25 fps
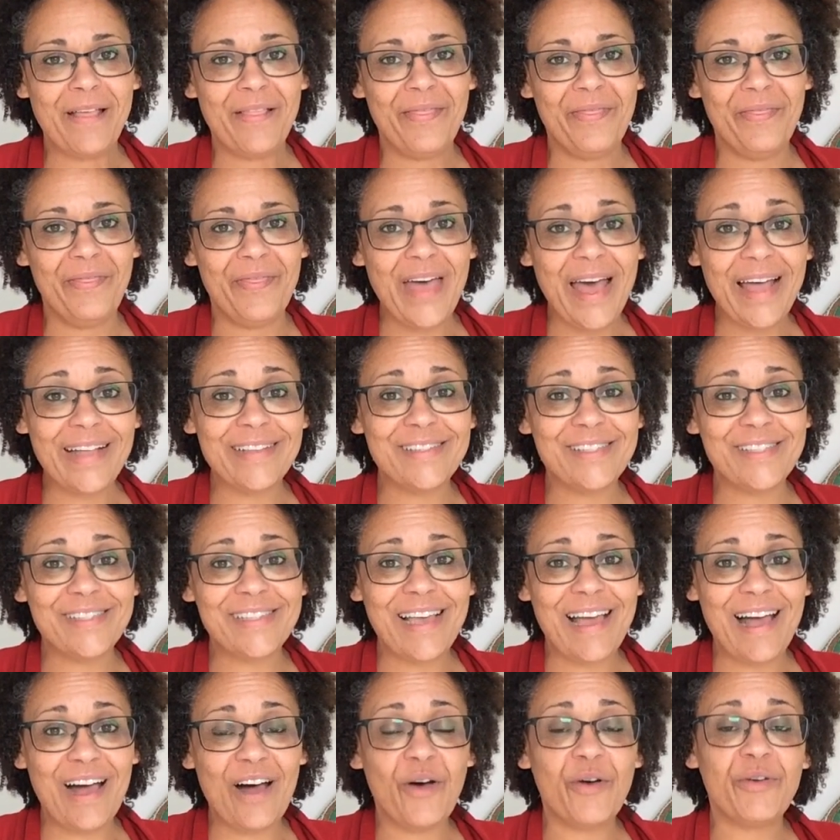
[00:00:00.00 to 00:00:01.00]
That's
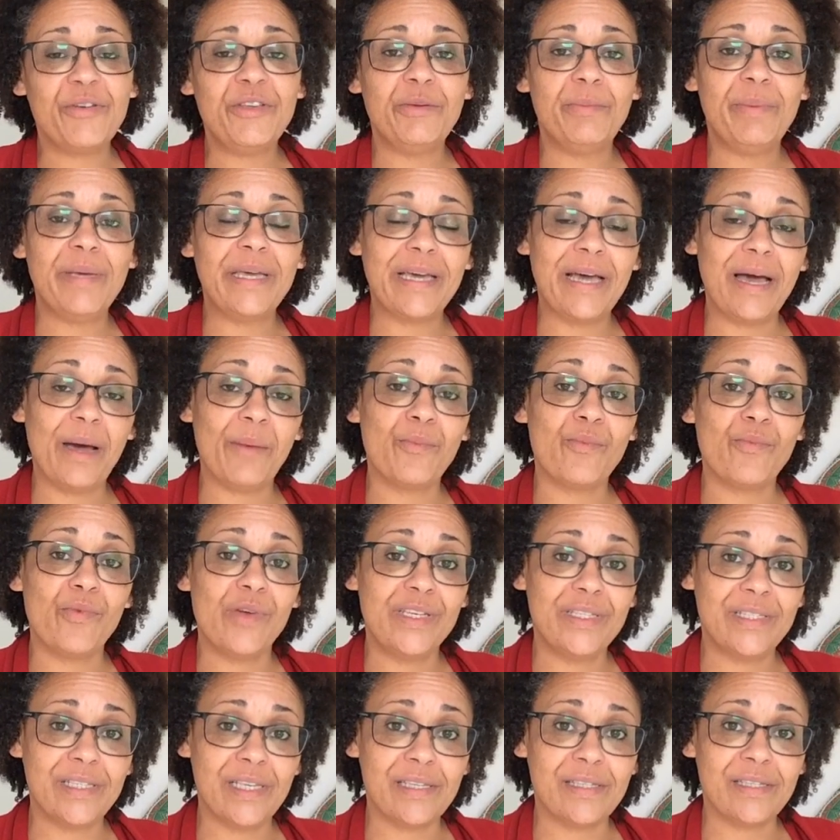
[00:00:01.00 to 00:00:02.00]
how you become
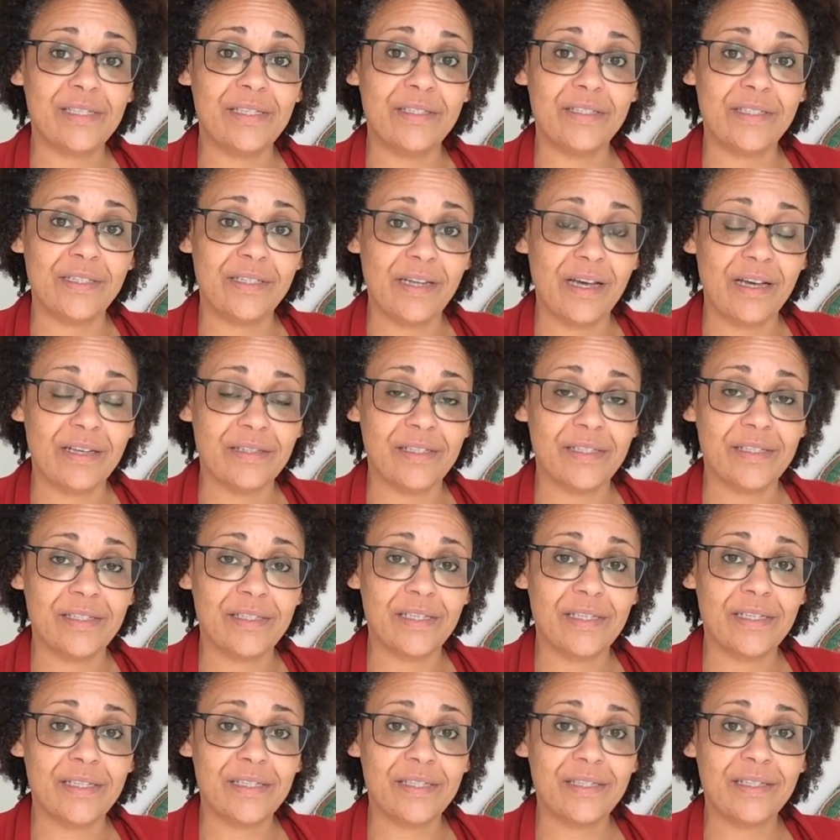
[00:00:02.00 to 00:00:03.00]
resistant to
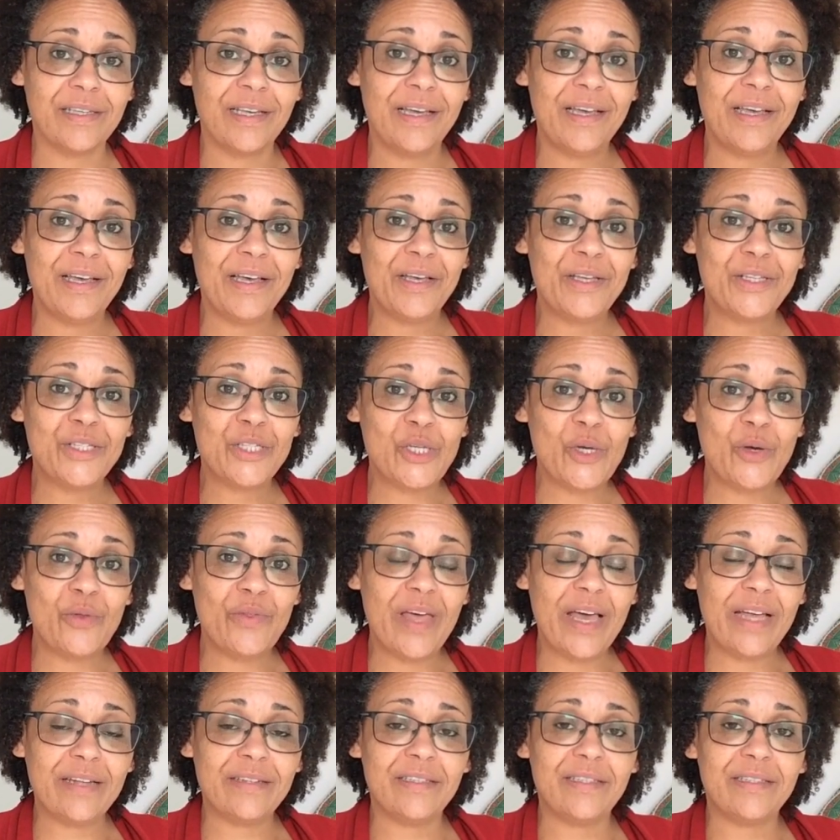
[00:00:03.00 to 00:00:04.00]
narcissists, so
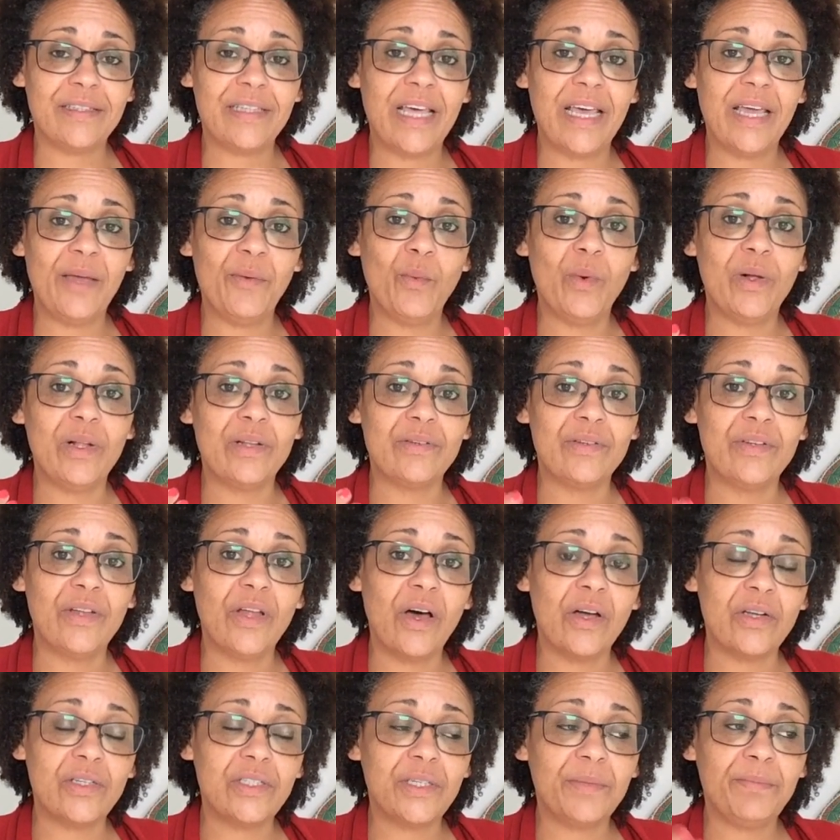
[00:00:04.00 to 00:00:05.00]
that they will
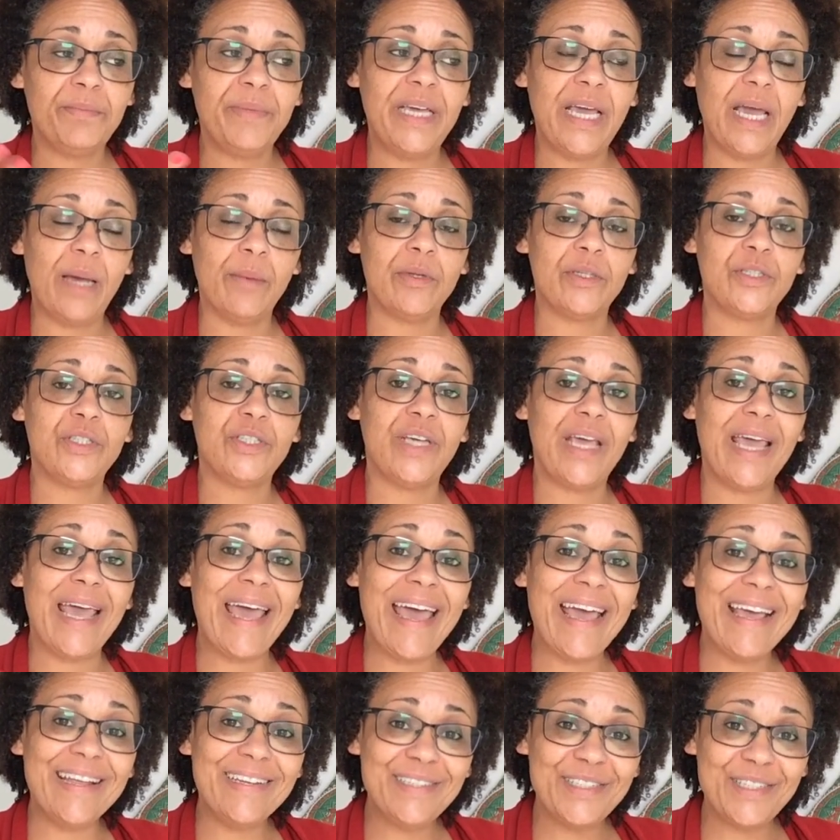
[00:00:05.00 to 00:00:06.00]
not be able to
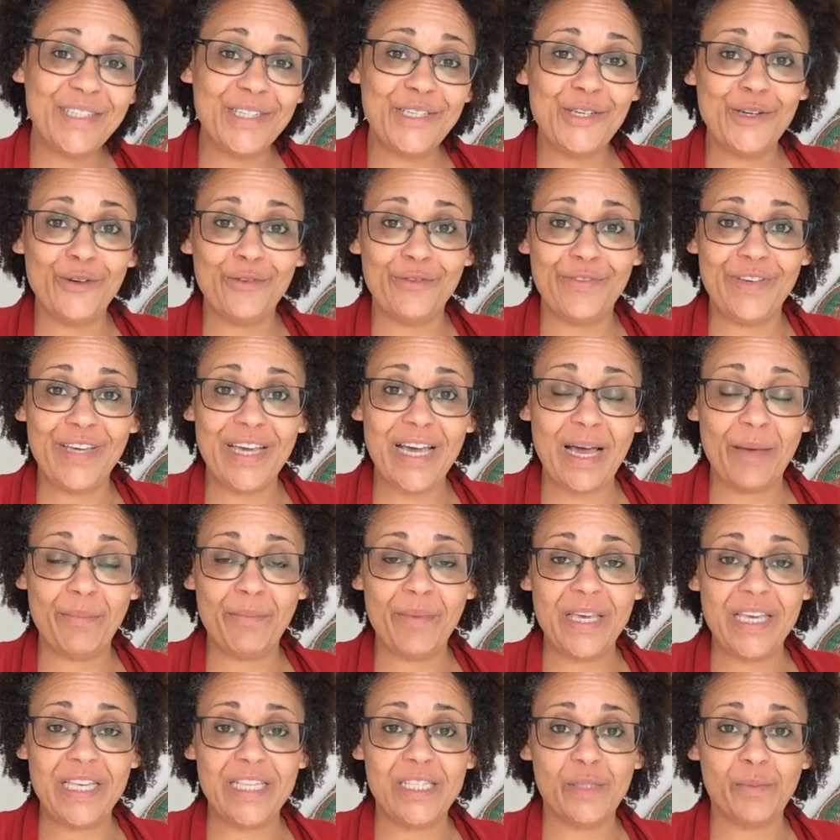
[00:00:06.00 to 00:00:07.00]
enter your
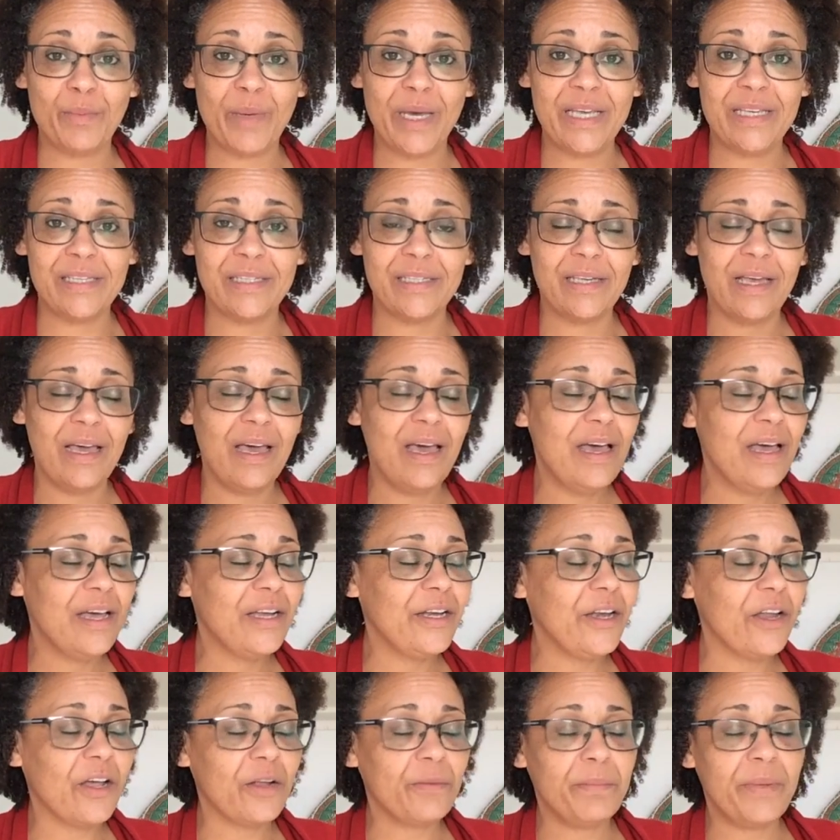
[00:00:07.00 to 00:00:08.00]
VIP space,
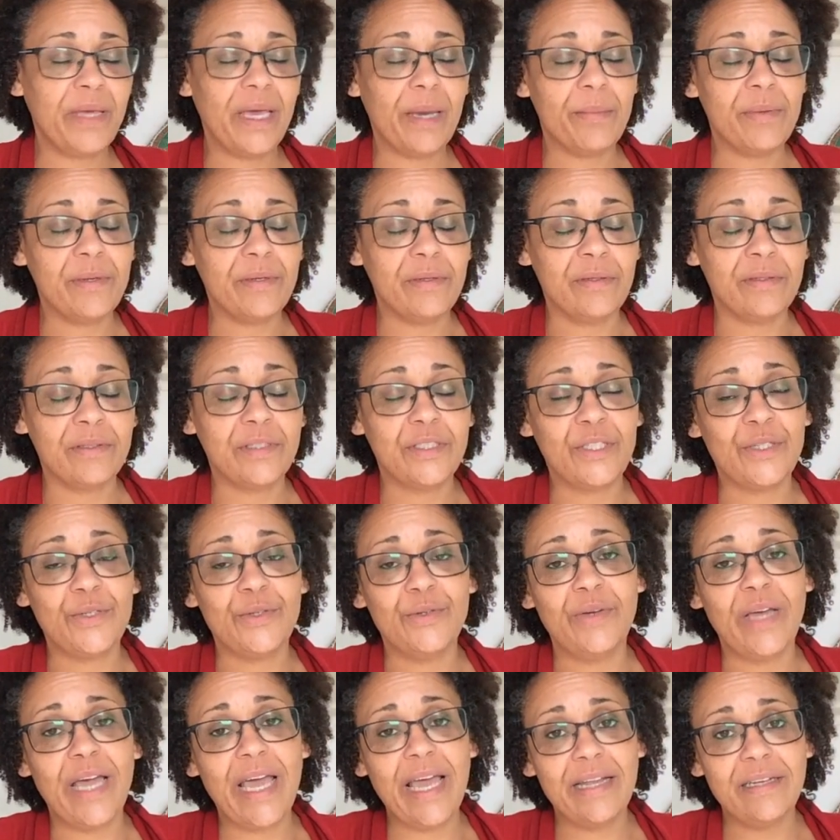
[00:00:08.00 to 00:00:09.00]
not be able
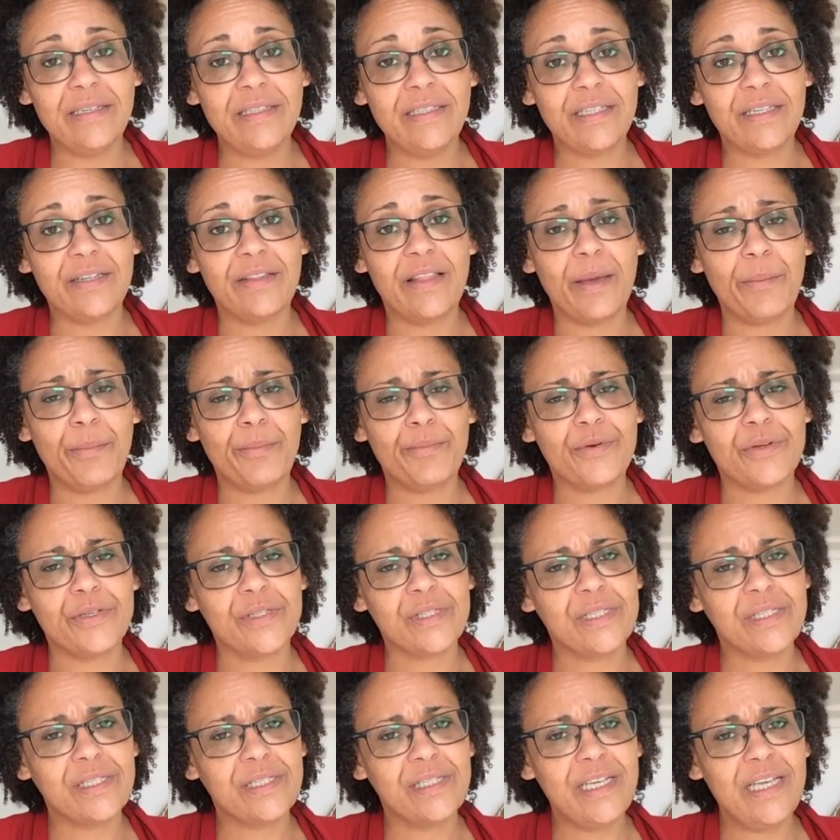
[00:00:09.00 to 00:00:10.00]
to enter that
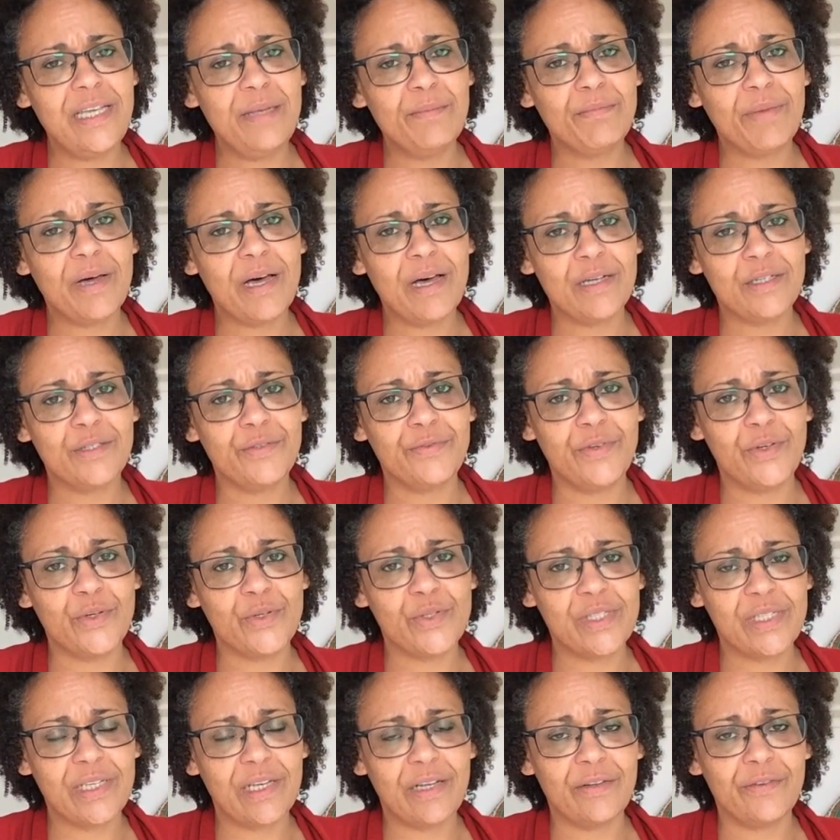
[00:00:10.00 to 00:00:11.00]
pristine part of
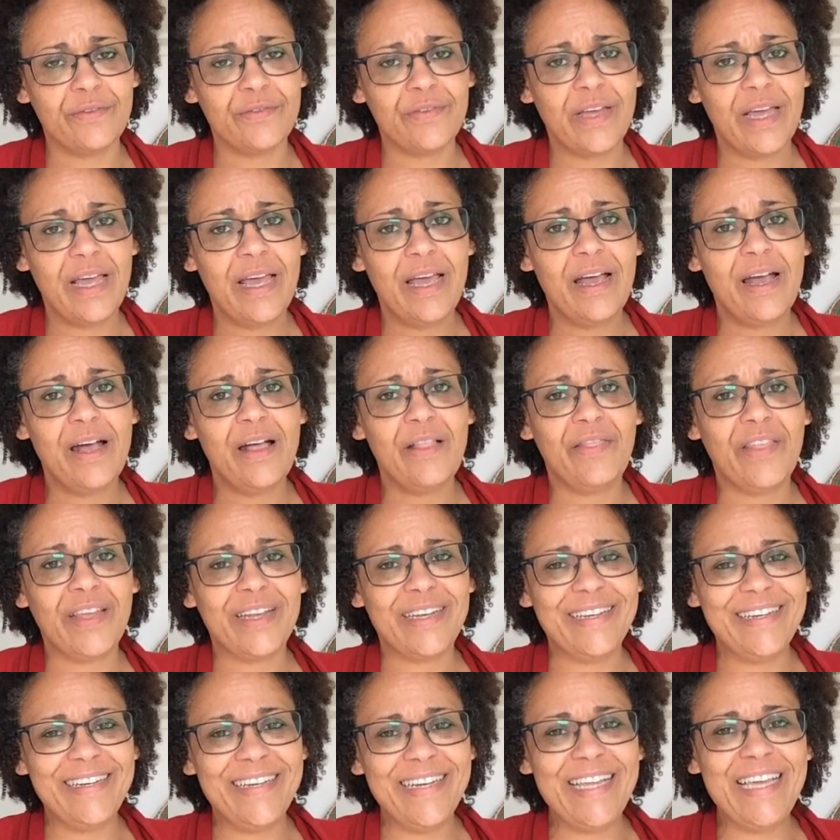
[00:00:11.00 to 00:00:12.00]
yourself
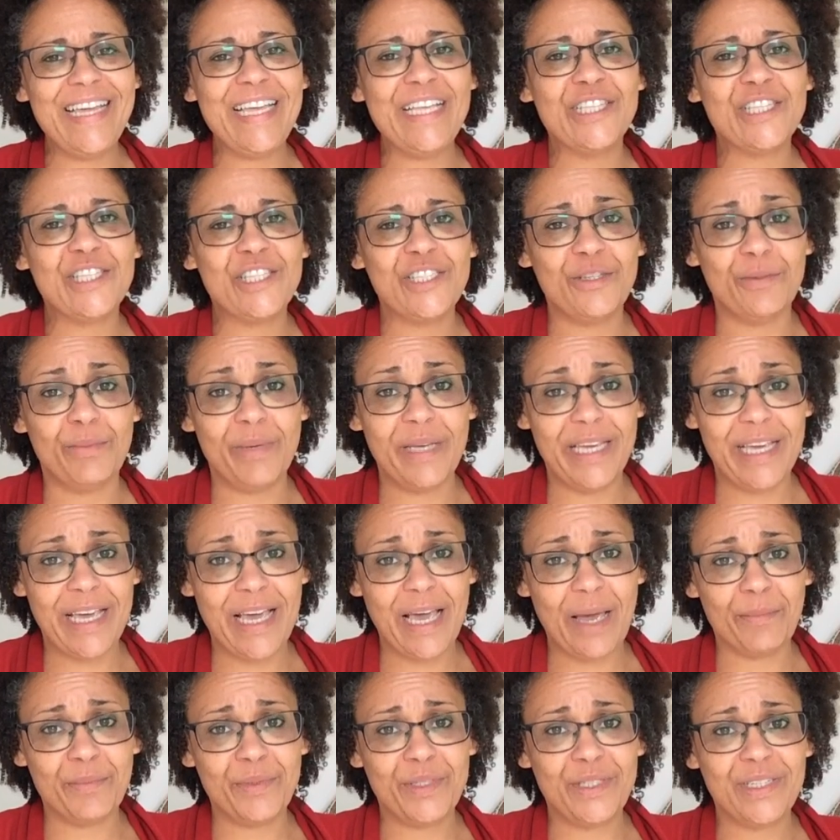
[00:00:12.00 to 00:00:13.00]
that needs to be
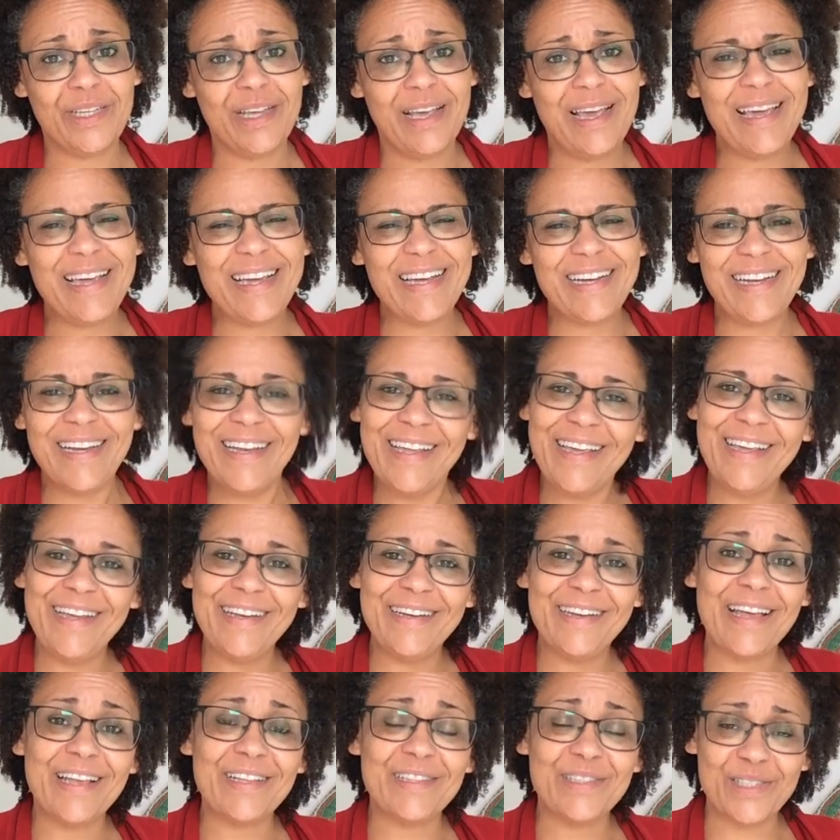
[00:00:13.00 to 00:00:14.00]
kept
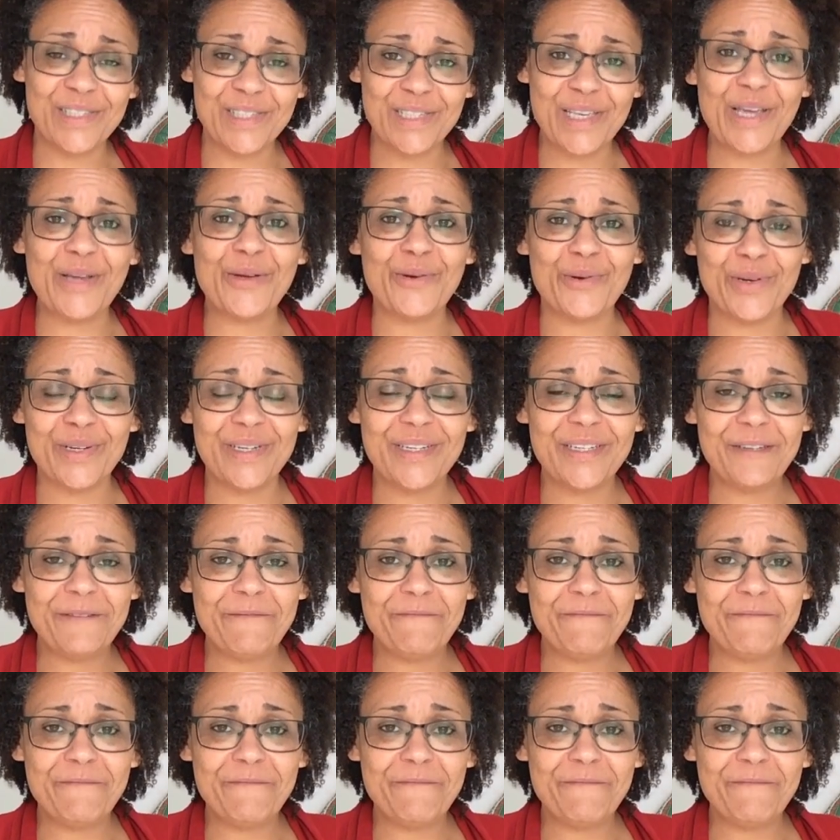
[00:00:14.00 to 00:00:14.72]
clean and sacred.